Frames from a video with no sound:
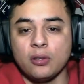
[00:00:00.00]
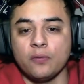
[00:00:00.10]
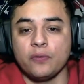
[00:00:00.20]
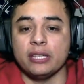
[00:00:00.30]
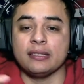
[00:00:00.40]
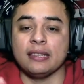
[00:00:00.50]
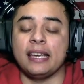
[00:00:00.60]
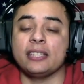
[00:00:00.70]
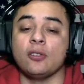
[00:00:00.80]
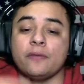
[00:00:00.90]
Don't forget to
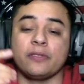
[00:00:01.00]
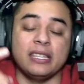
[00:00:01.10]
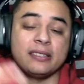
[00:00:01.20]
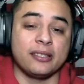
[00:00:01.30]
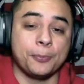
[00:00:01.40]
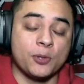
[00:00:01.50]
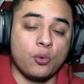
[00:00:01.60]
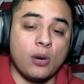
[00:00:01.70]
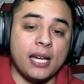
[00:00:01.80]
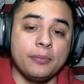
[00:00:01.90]
like, don't forget to
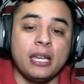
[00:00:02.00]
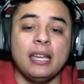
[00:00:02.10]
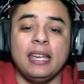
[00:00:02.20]
subscribe,